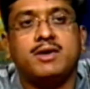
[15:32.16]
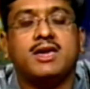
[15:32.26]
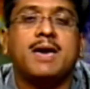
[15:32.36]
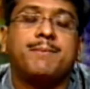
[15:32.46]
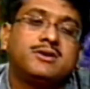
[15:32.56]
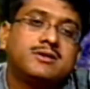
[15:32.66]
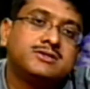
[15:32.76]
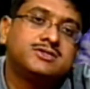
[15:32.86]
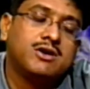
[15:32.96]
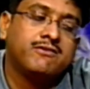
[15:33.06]
capitals
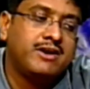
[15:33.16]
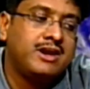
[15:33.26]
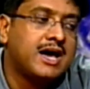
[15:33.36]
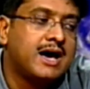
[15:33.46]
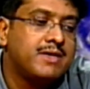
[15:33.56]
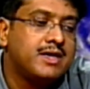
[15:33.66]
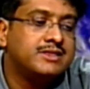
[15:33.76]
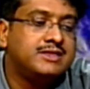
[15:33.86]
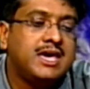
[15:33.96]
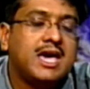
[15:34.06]
of India,
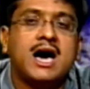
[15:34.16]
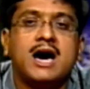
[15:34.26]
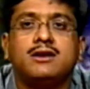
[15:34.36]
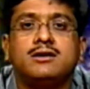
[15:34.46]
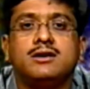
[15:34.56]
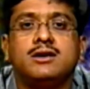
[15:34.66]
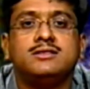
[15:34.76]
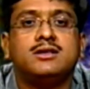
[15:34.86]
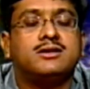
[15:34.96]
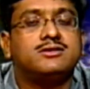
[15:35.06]
they are in
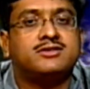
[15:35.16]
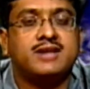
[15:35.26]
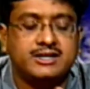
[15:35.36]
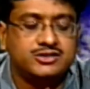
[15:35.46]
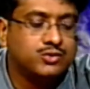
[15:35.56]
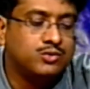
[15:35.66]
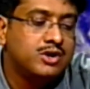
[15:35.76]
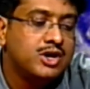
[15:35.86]
the threat zone.